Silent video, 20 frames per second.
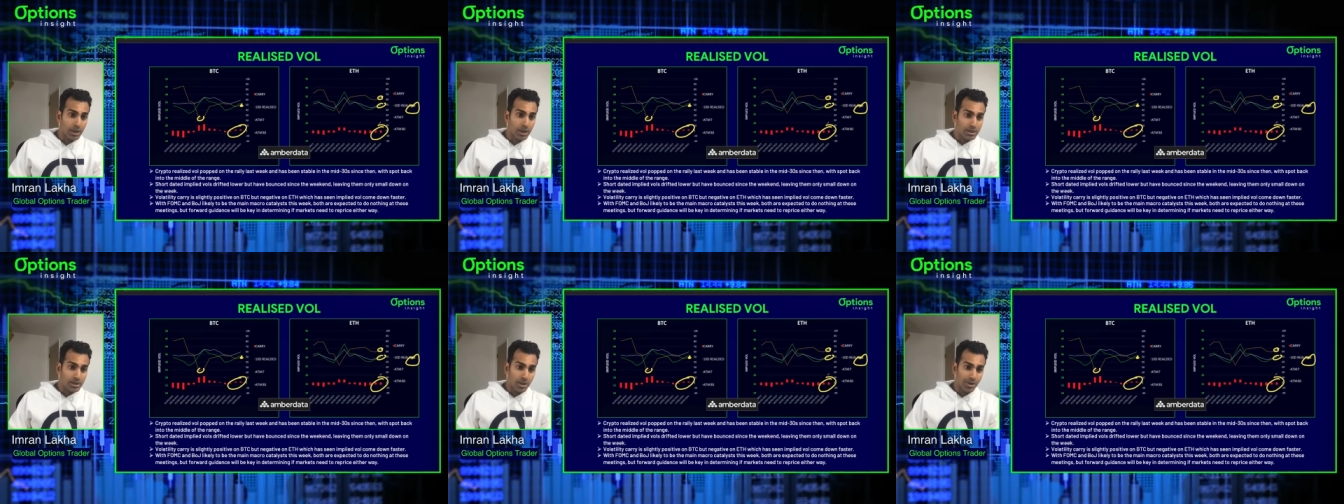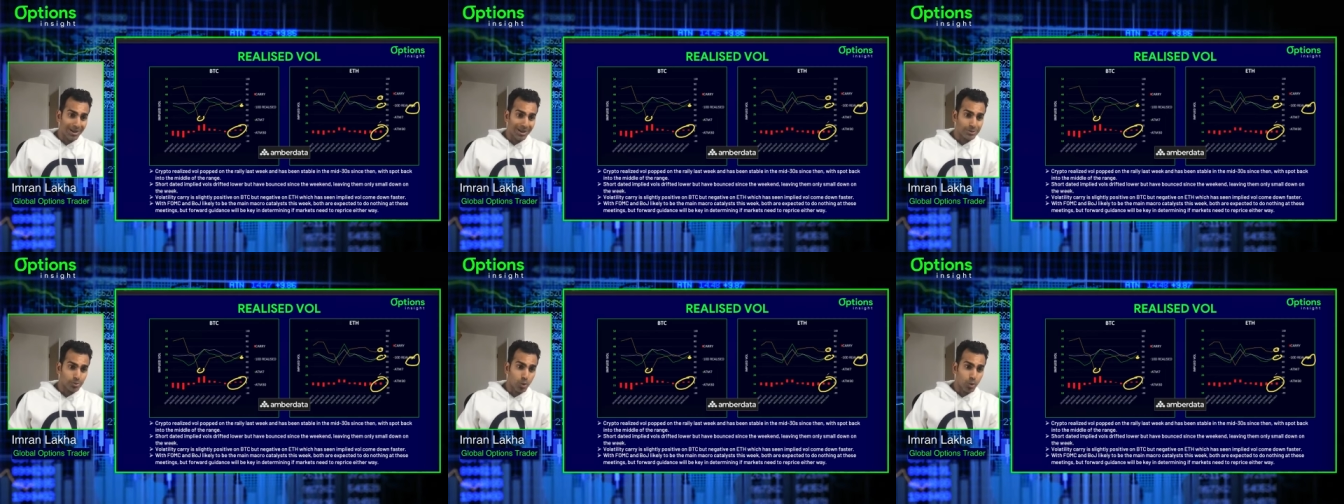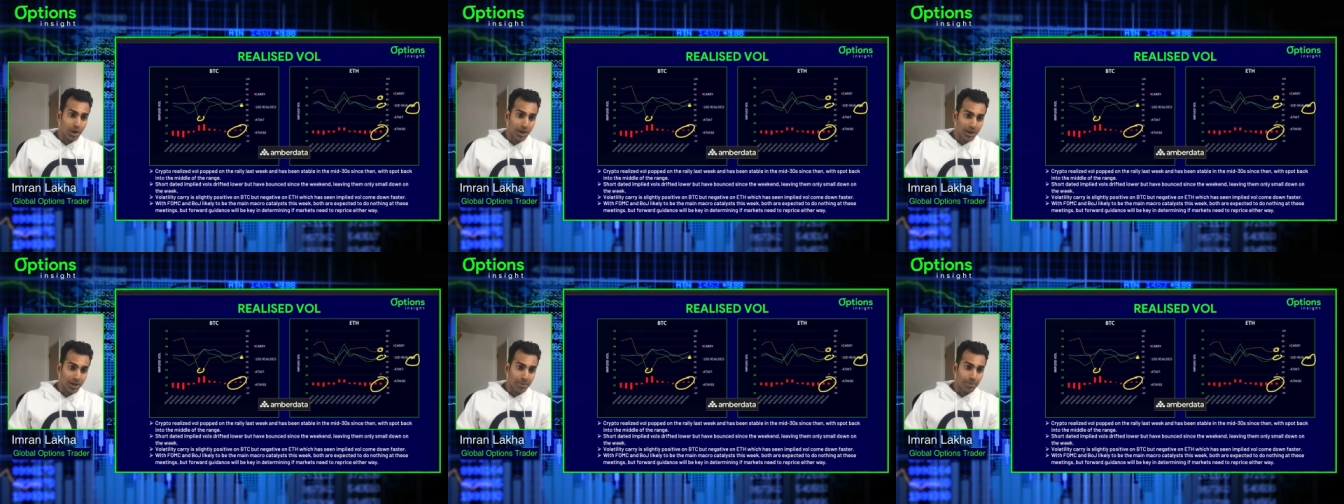So that's
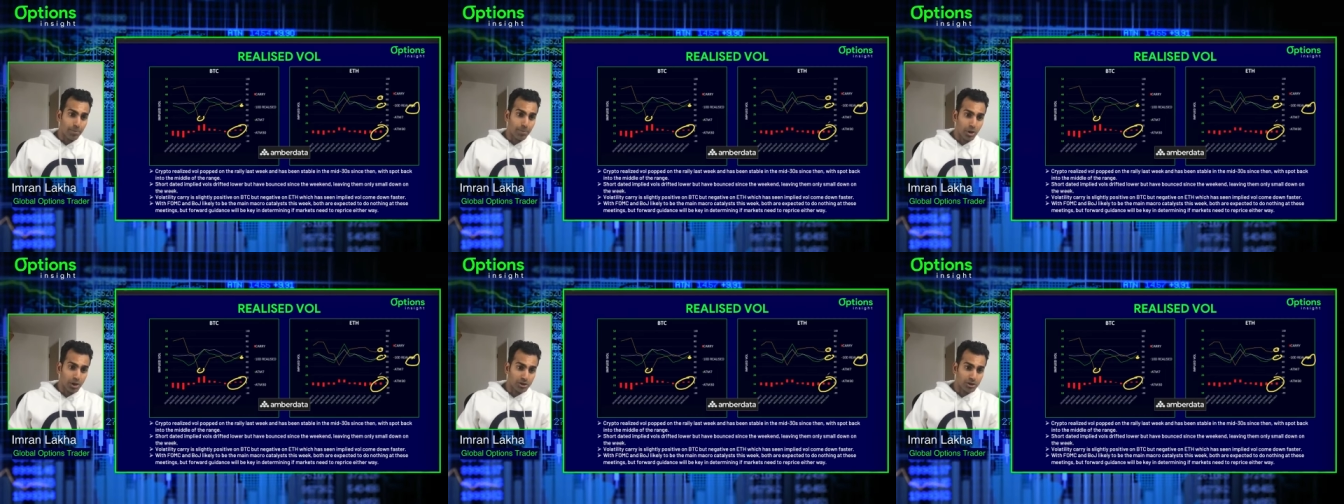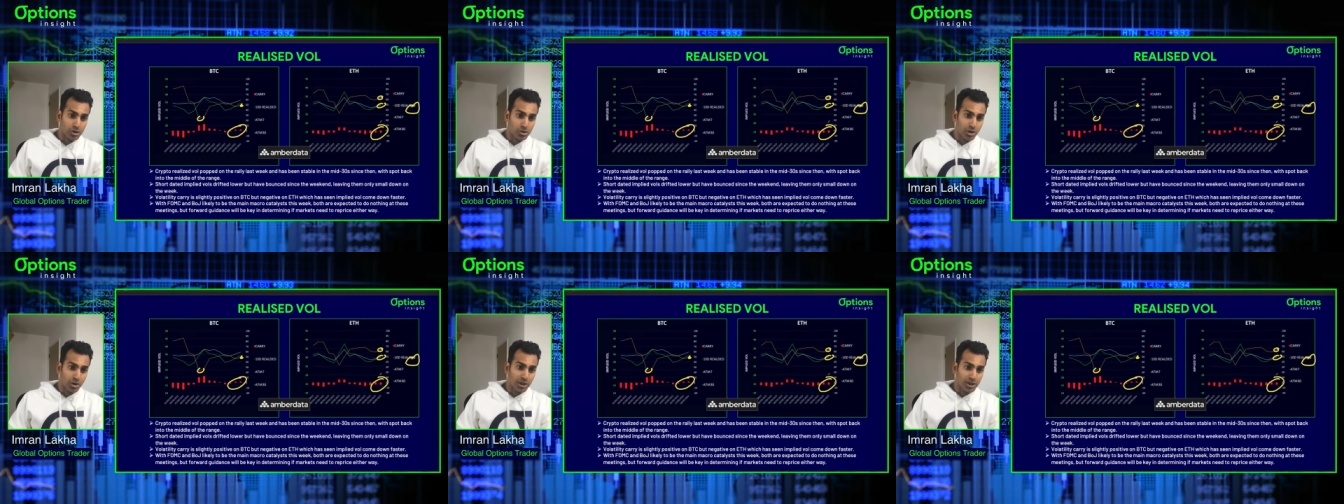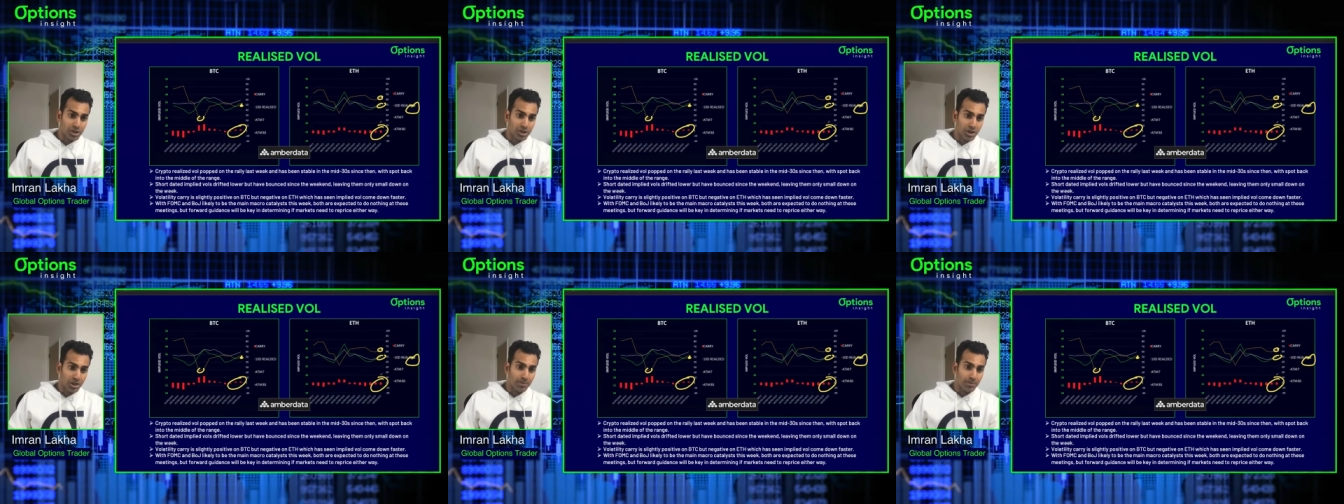why implieds are
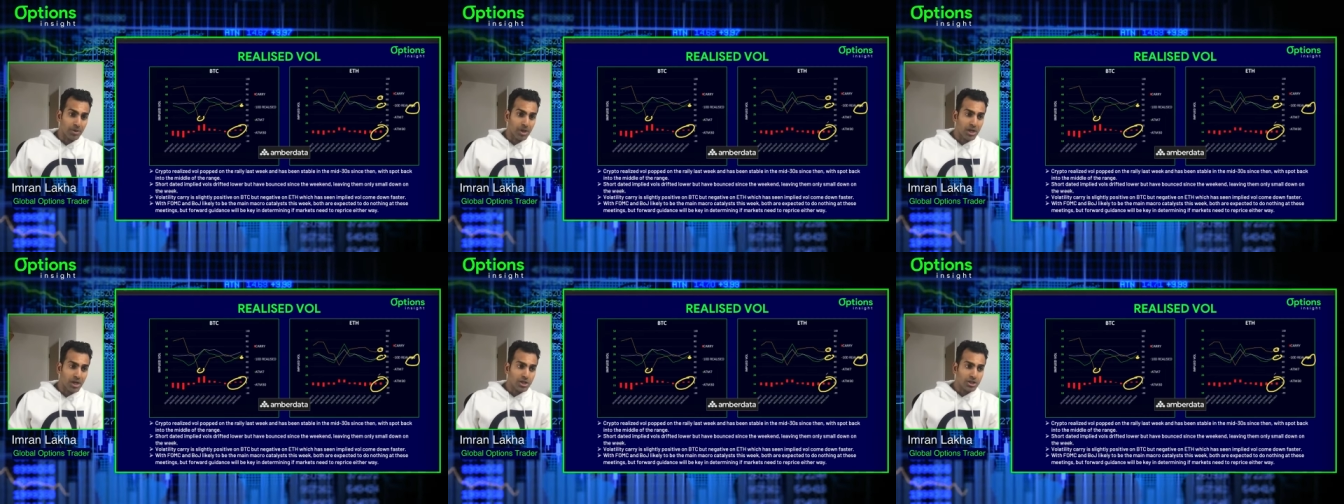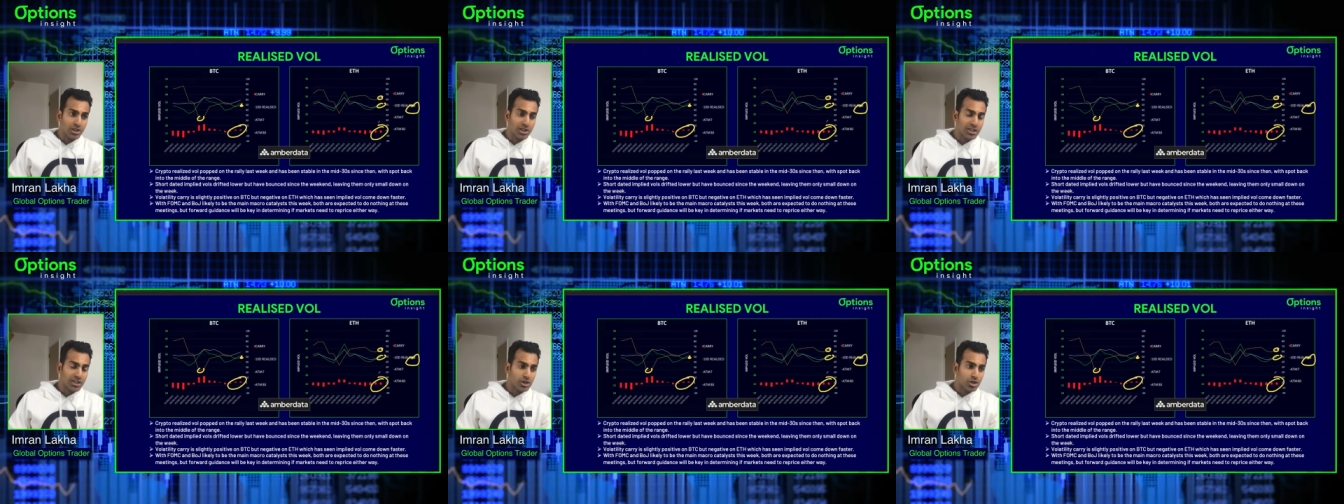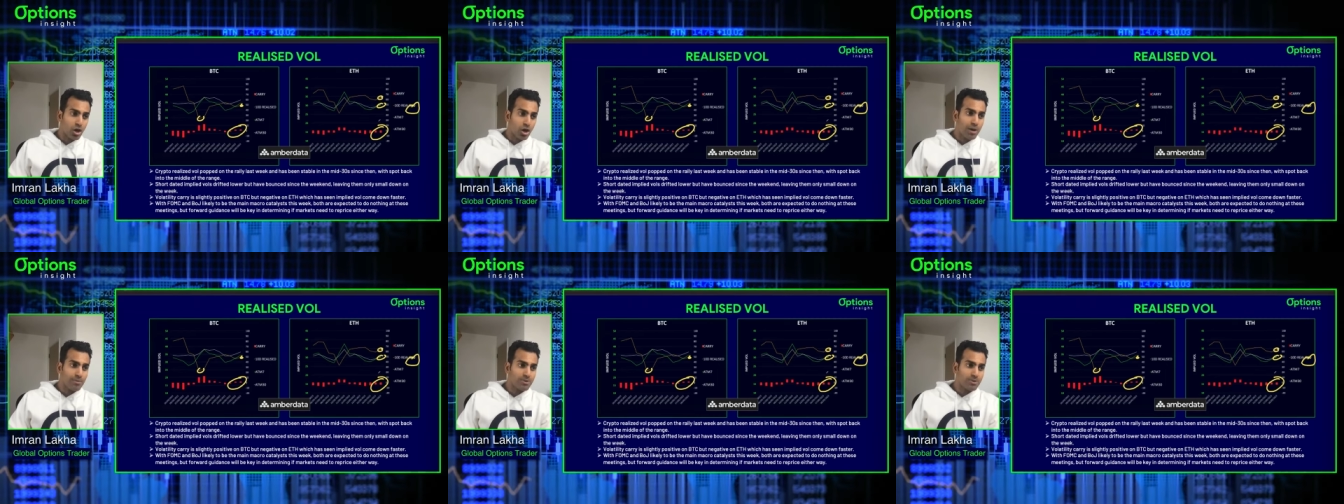trading cheap. So
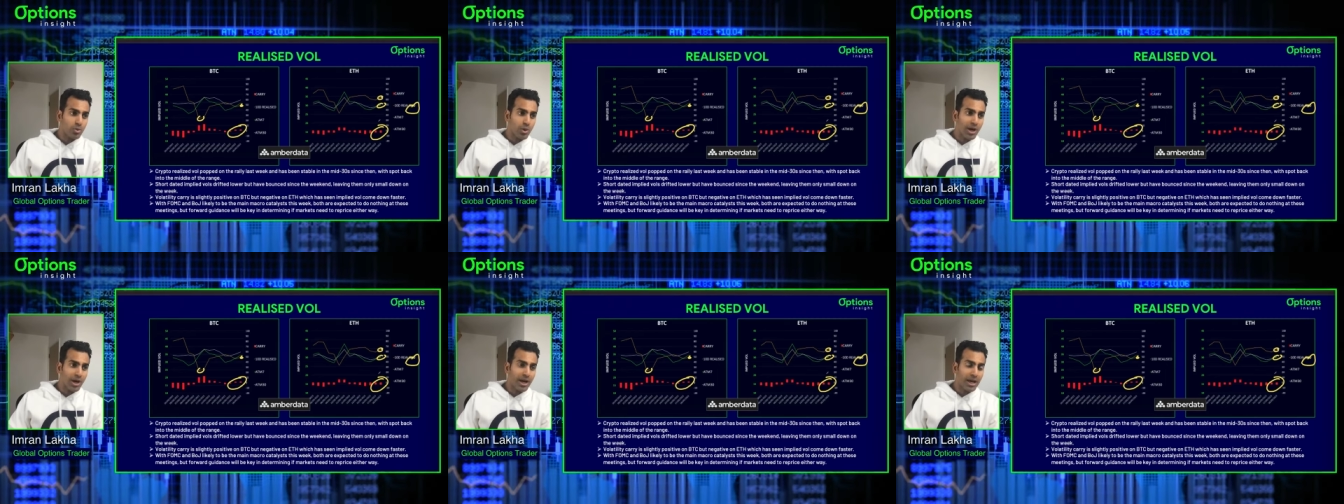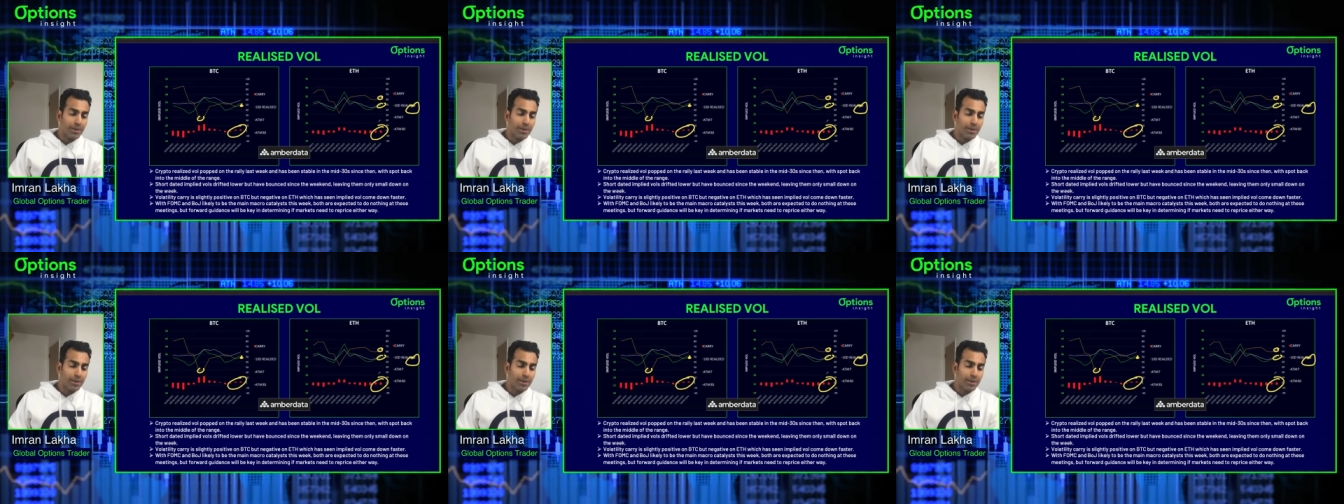there's times where